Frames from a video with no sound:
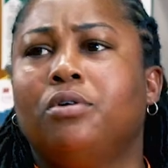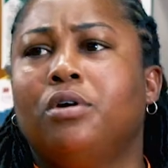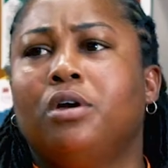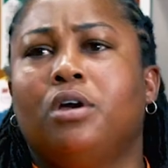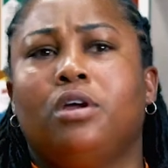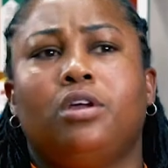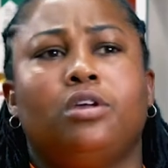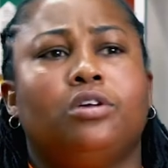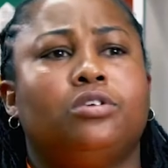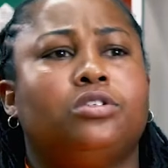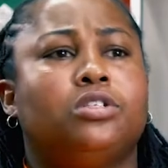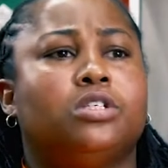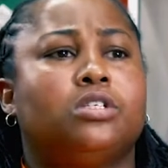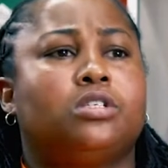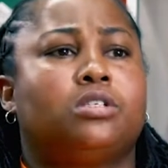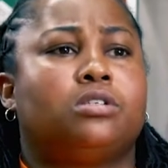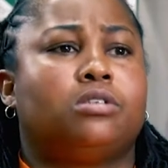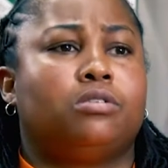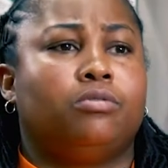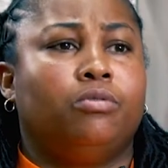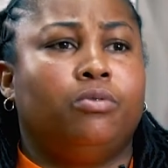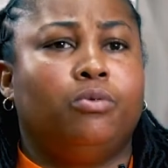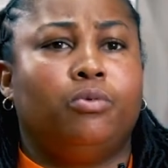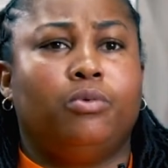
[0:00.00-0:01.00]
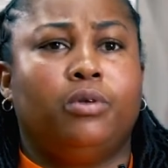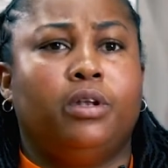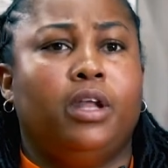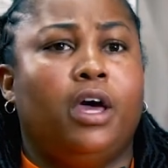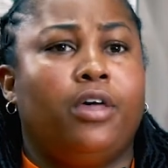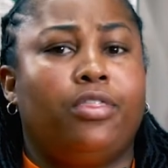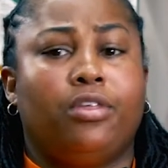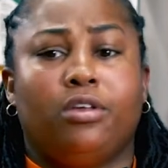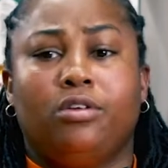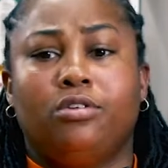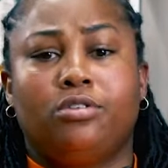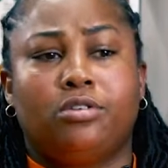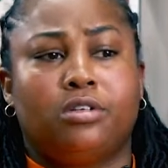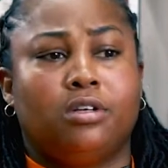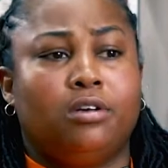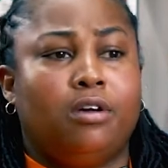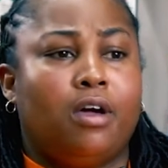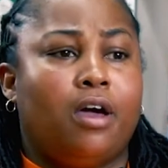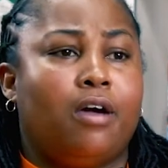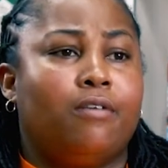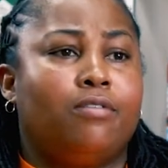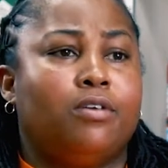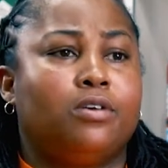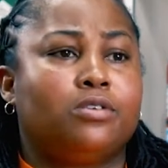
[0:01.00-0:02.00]
you just nothing. You still
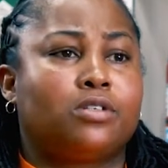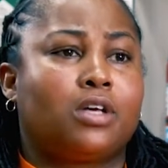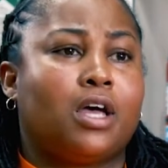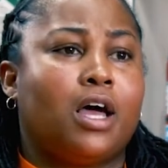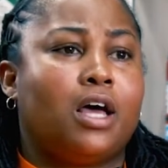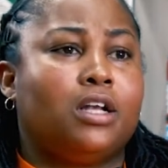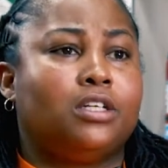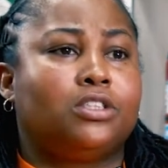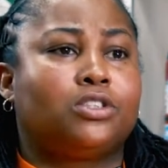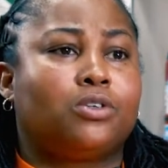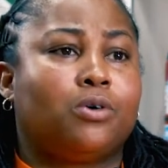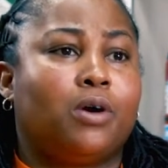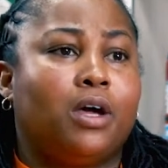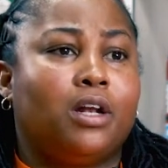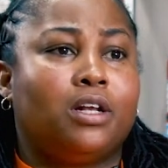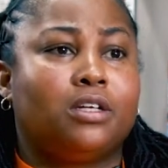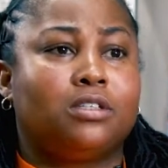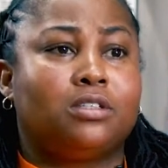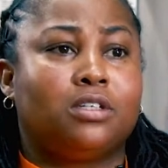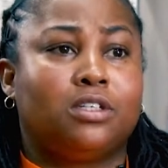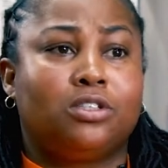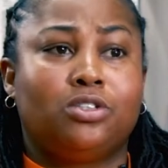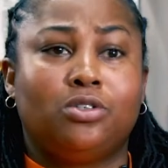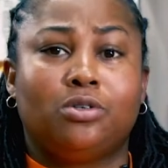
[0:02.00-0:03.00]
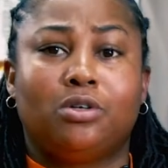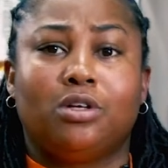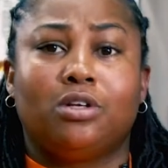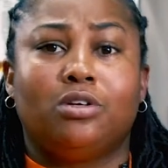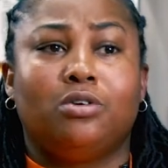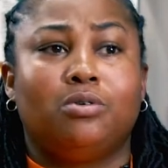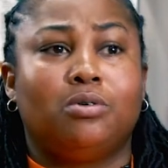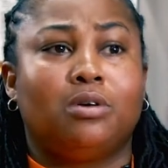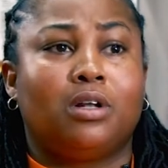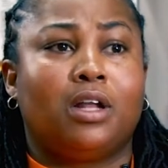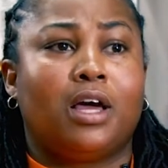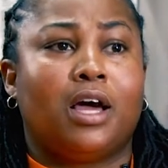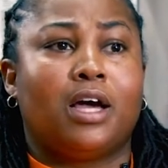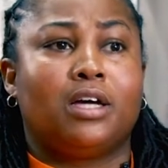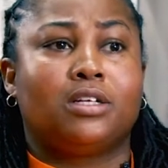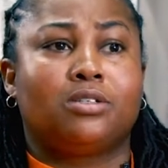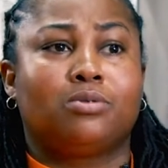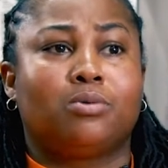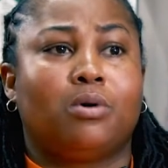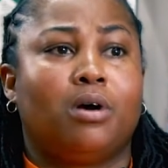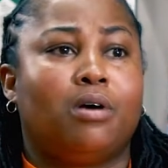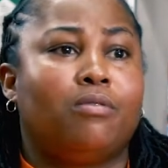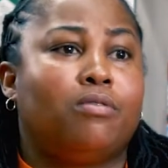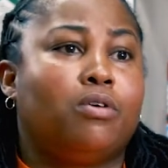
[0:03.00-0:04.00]
have those college credits that you can utilize
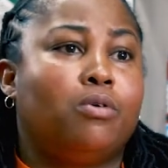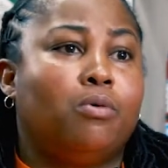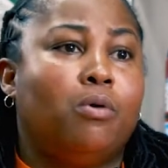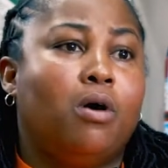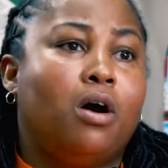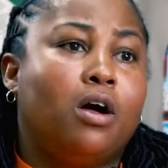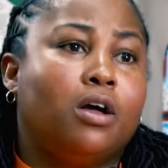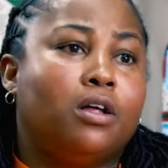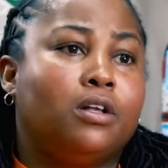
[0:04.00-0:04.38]
wherever you want.